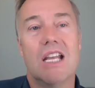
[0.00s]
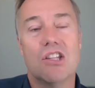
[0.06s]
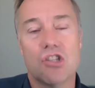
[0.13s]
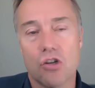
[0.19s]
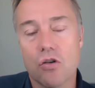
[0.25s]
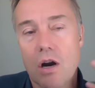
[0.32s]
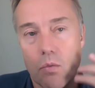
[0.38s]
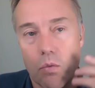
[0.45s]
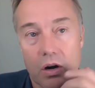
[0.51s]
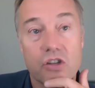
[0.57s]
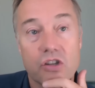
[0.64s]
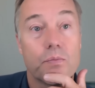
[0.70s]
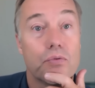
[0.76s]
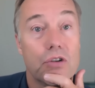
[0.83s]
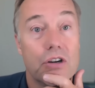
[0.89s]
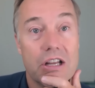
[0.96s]
Instacart
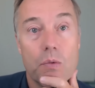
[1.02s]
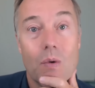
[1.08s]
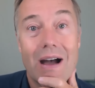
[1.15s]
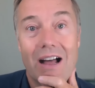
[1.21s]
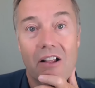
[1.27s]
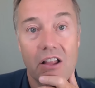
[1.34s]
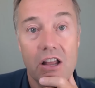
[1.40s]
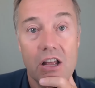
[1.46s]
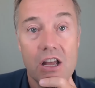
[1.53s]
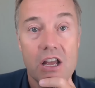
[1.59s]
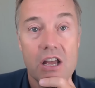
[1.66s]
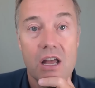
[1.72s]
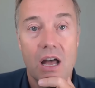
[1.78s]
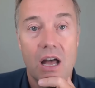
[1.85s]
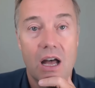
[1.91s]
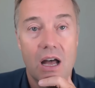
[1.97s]
works pretty well.
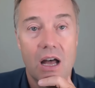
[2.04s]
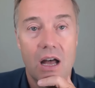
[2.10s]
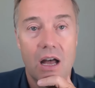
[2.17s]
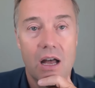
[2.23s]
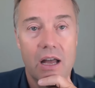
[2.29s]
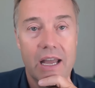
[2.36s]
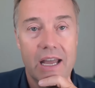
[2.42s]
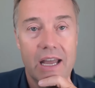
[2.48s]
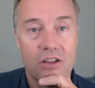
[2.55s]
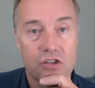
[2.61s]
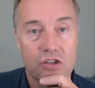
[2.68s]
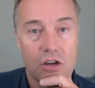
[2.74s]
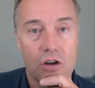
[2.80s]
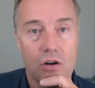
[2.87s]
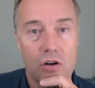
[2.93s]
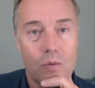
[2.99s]
Uh, and
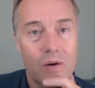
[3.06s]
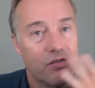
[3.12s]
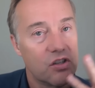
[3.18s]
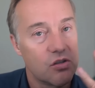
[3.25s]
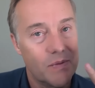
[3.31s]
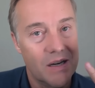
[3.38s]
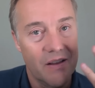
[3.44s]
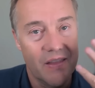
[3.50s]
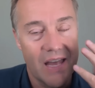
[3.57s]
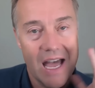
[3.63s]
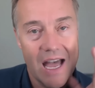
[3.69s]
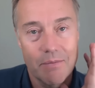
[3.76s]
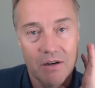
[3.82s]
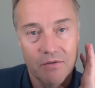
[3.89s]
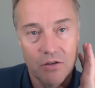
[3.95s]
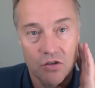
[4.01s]
so we've just been in the
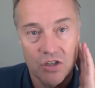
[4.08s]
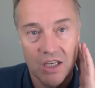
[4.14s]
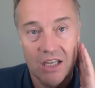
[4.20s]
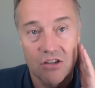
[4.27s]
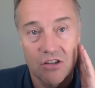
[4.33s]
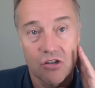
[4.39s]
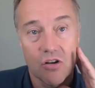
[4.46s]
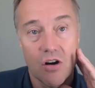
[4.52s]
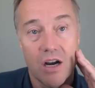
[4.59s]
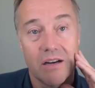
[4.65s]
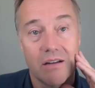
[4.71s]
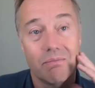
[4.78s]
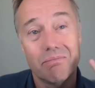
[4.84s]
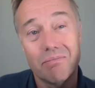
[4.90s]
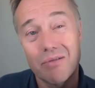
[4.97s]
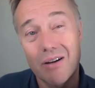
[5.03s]
habit of using Instacart.